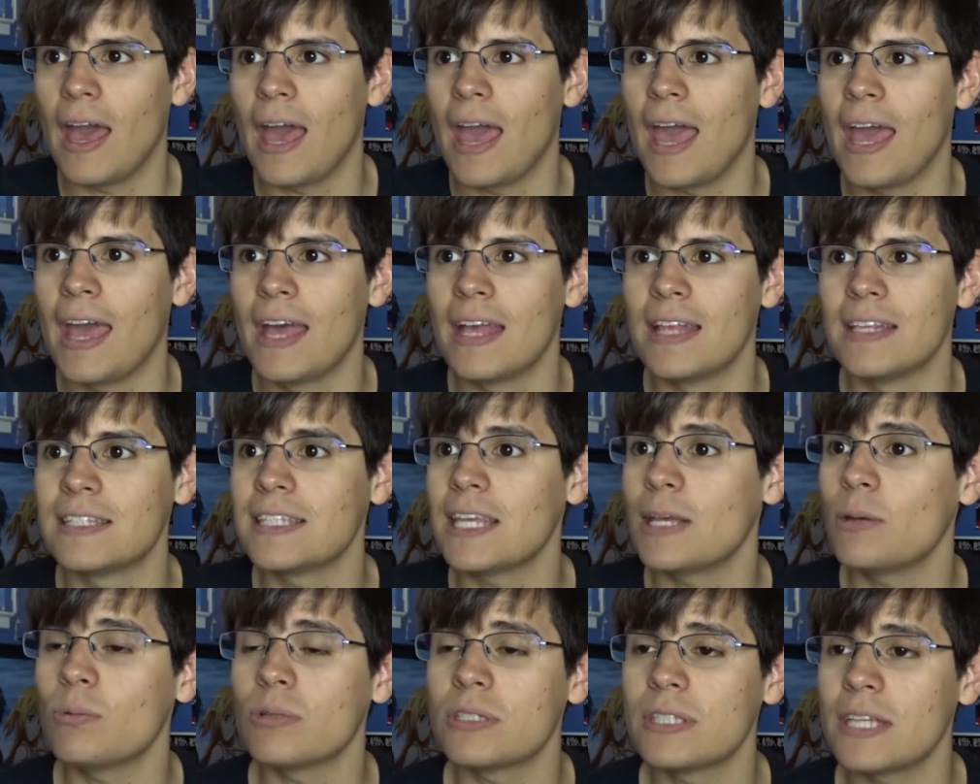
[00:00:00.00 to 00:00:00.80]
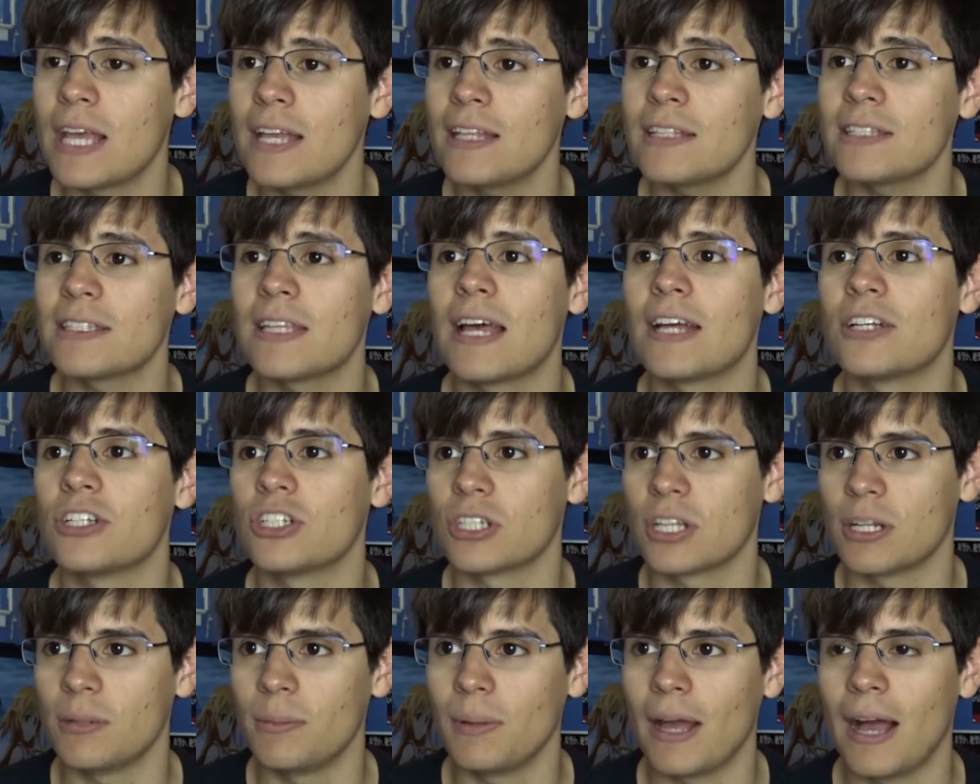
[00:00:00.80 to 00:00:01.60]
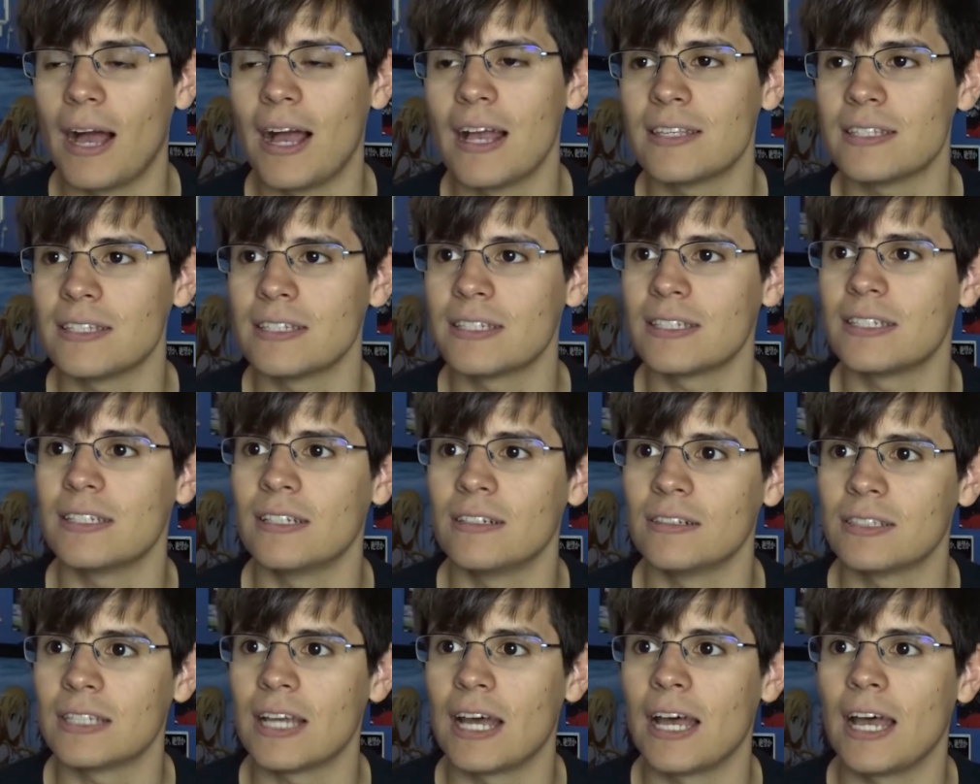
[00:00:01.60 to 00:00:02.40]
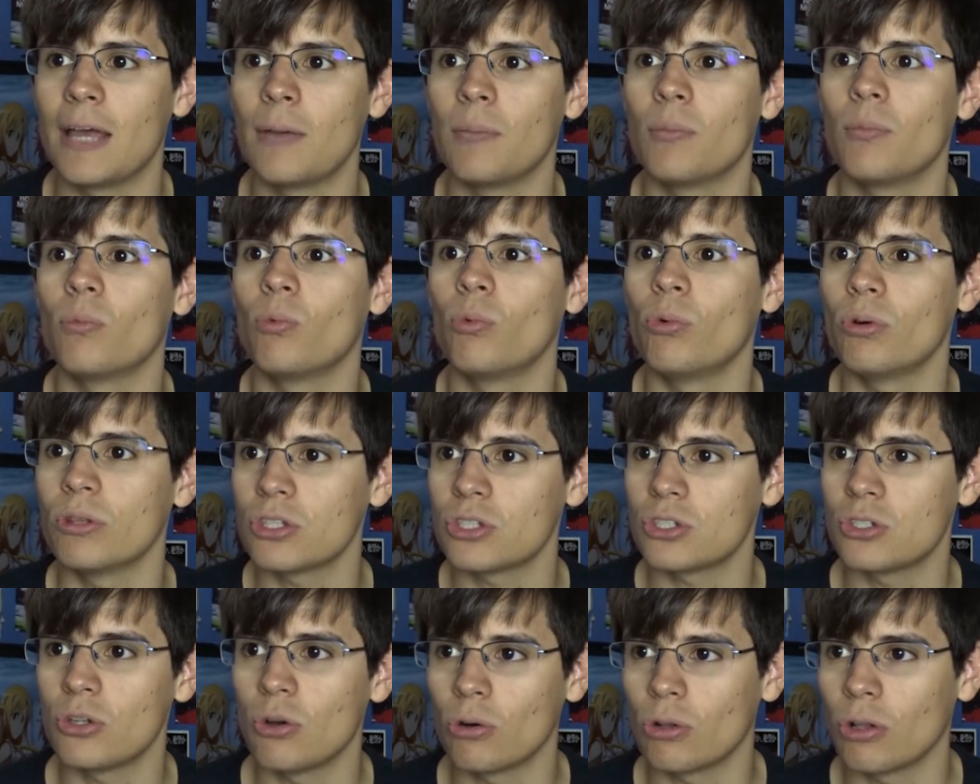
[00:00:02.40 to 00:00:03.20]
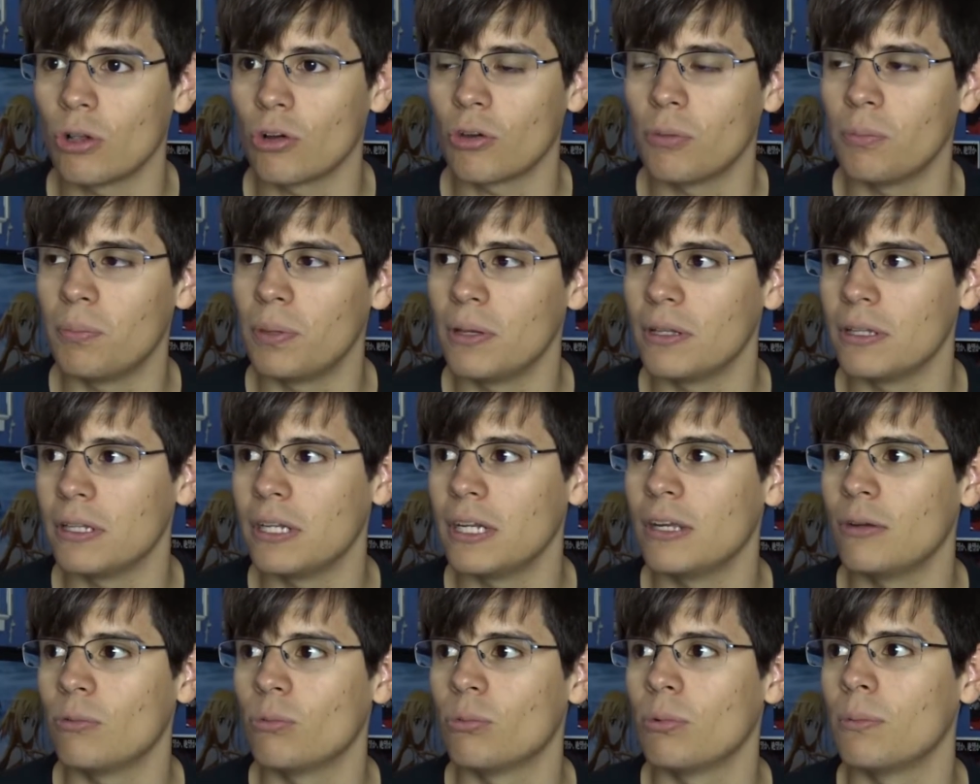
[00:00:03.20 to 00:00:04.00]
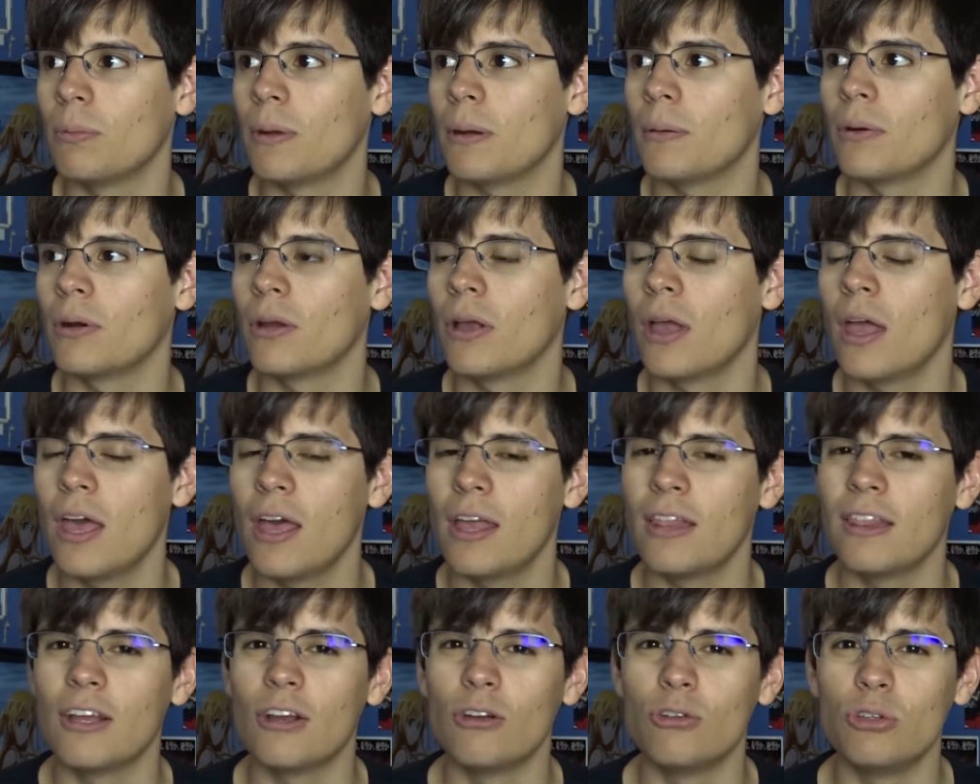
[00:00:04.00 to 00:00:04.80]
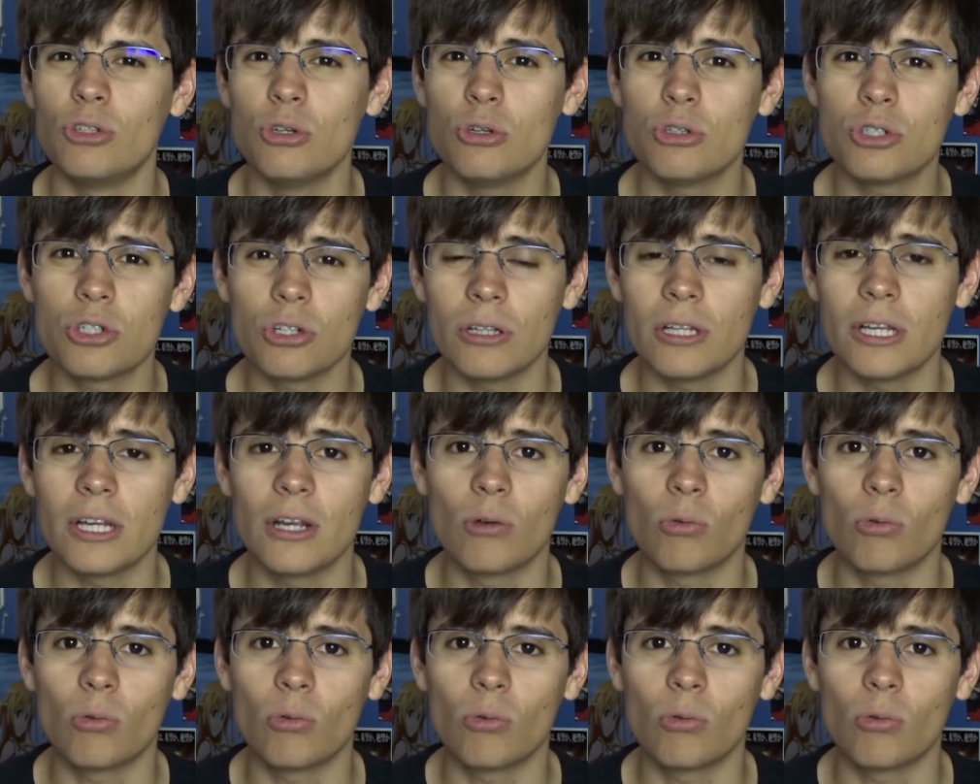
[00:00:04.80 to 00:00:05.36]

And same with Sandslash is going to be Ice and Steel type with a Snow Cloak ability. Remember, they're usually